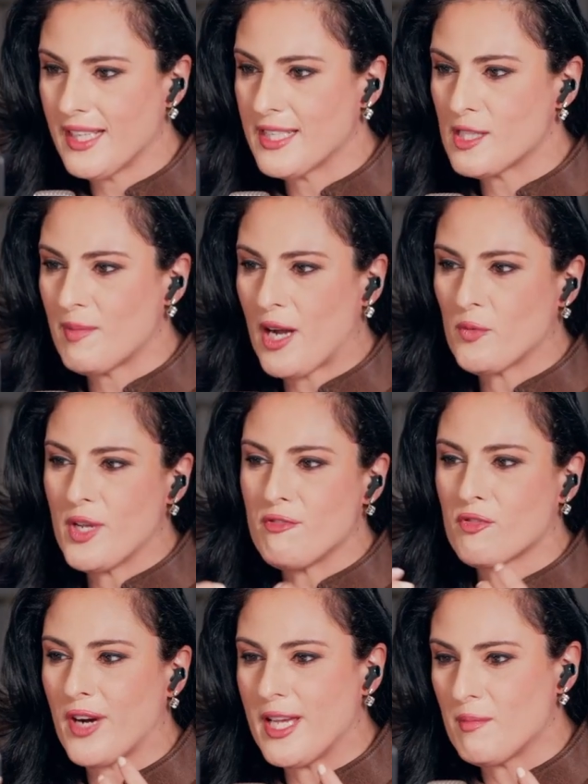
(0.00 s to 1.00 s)
It's about
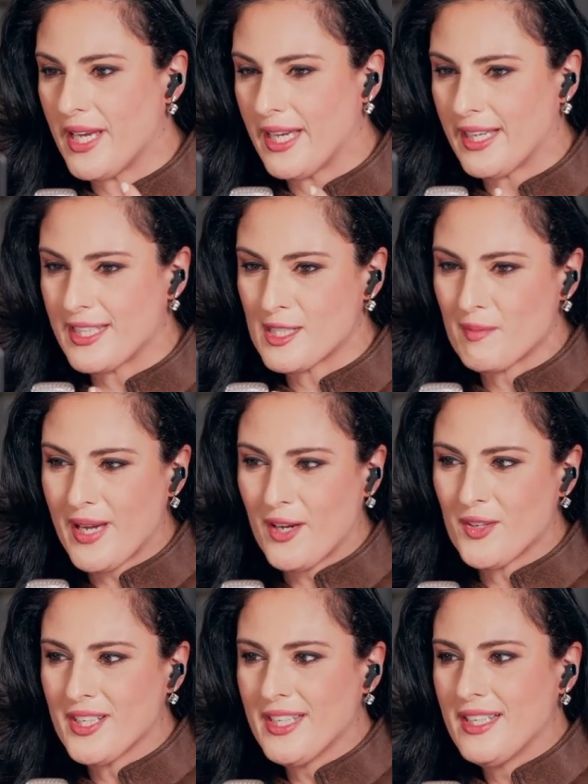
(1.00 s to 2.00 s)
reframing. It's
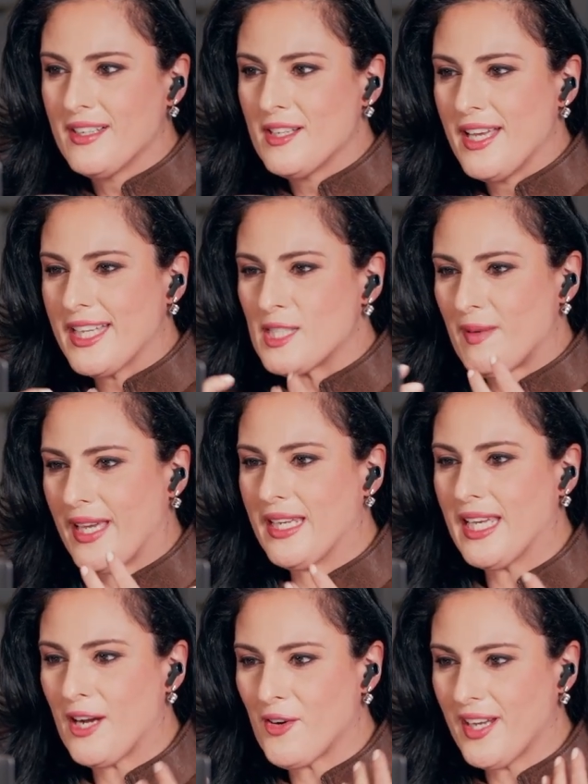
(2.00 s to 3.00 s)
about
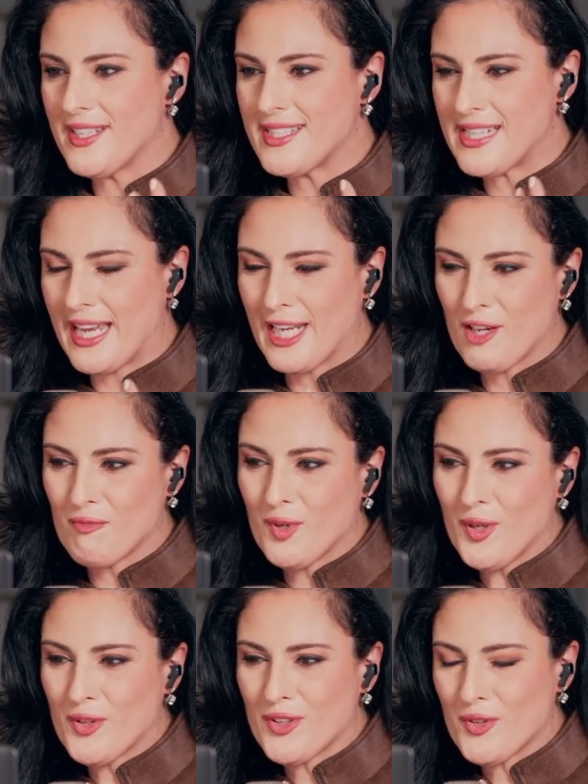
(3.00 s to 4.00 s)
expanding our understanding of
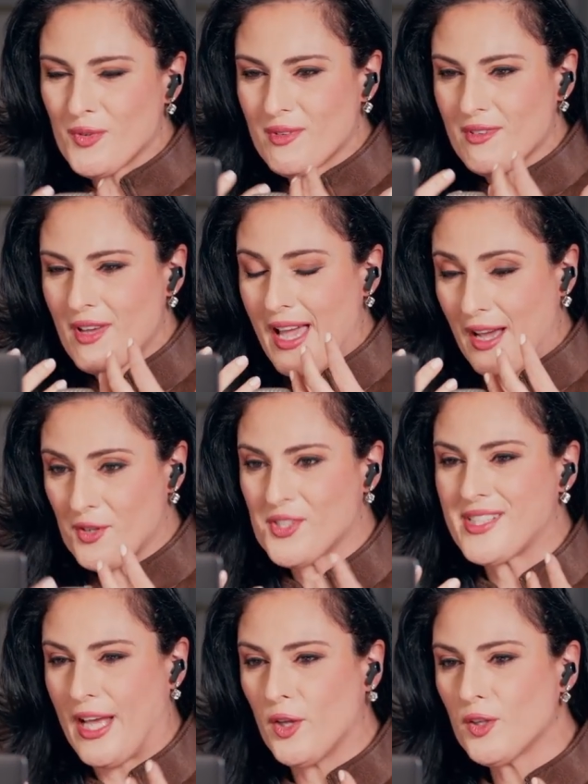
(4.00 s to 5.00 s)
both
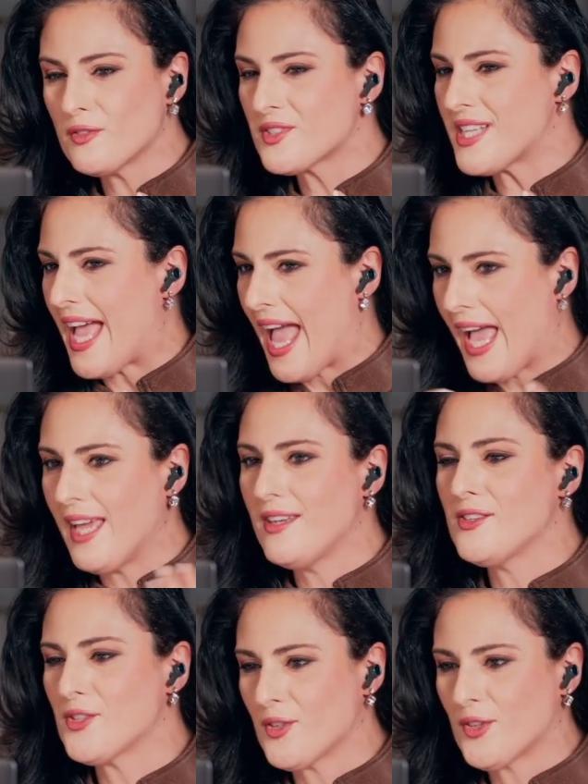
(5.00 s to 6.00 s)
ourselves
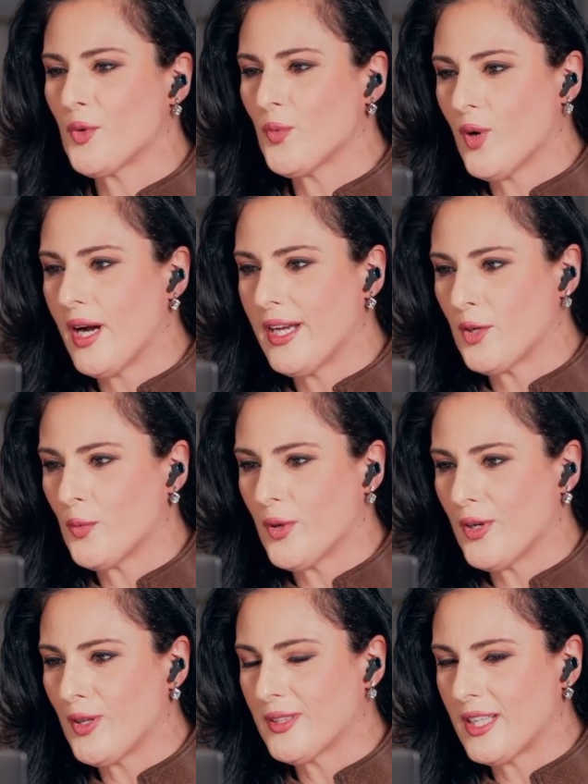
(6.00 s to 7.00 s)
and the wider
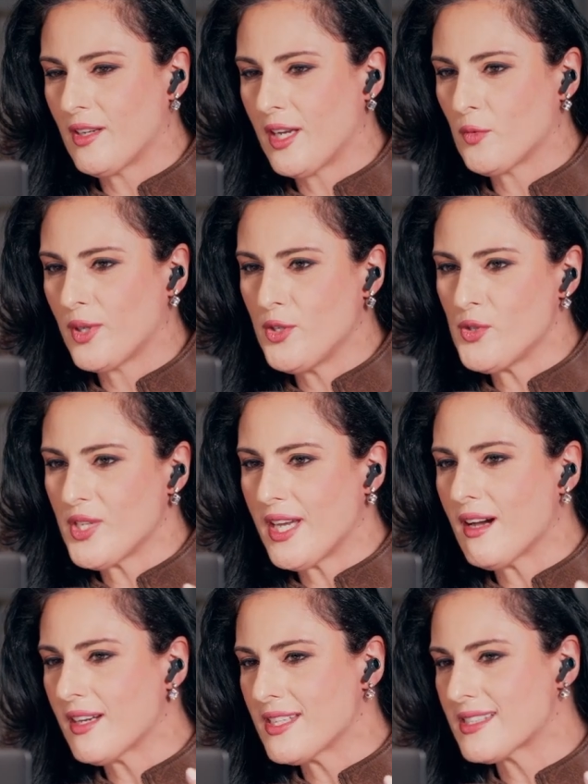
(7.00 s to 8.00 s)
world. And when you see
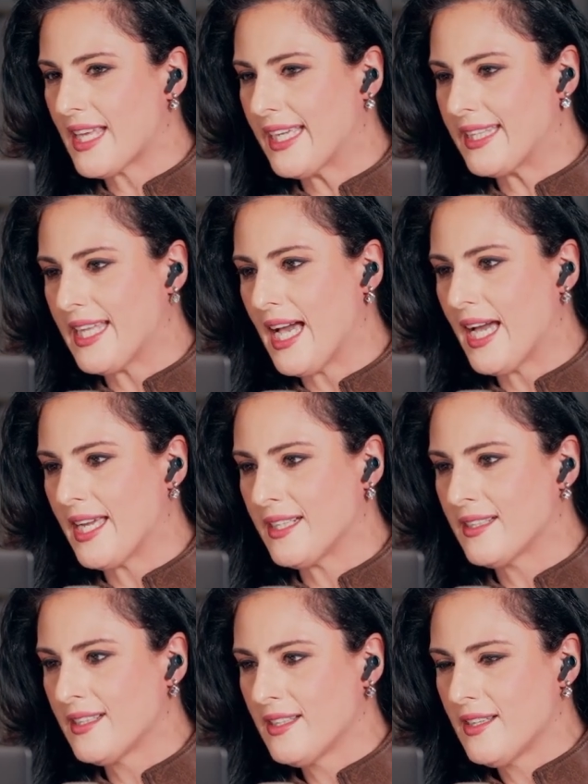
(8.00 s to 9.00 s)
artists like that,
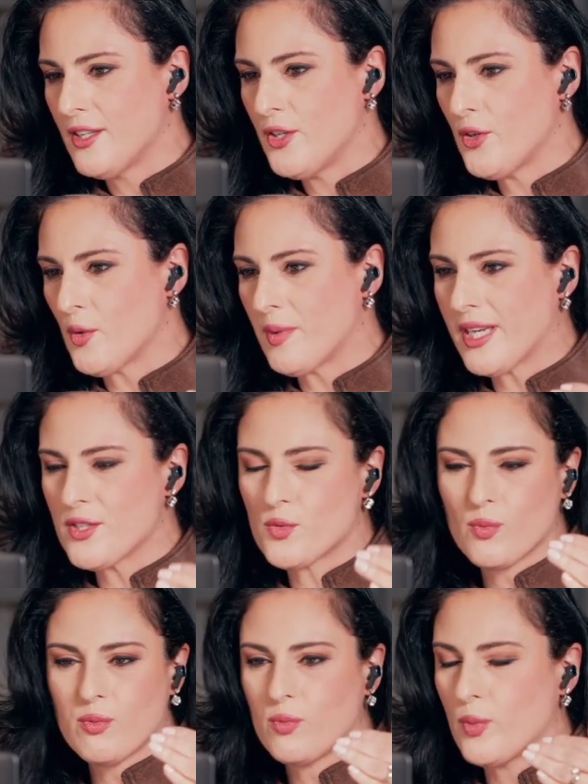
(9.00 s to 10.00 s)
because
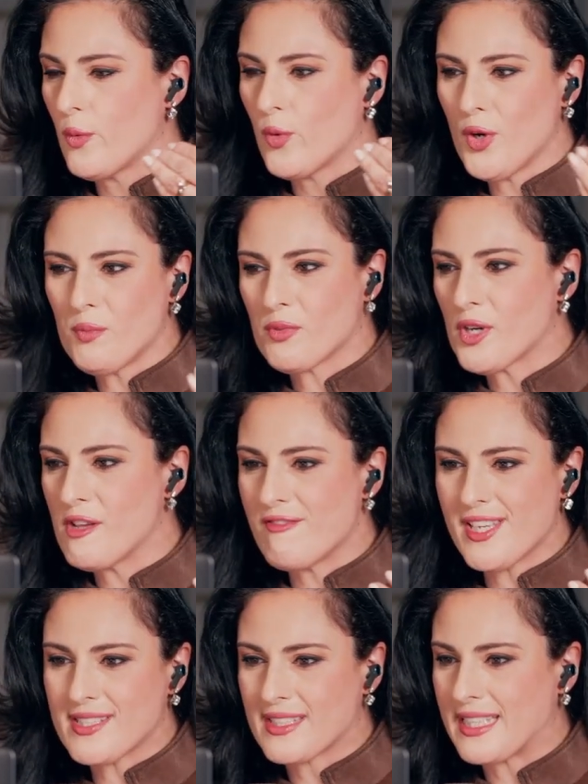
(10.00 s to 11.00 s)
we weren't
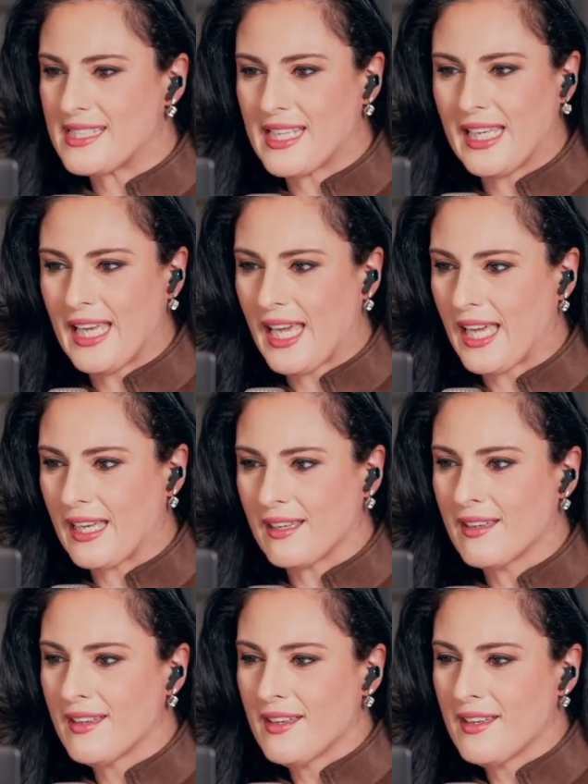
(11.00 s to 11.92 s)
previously seeing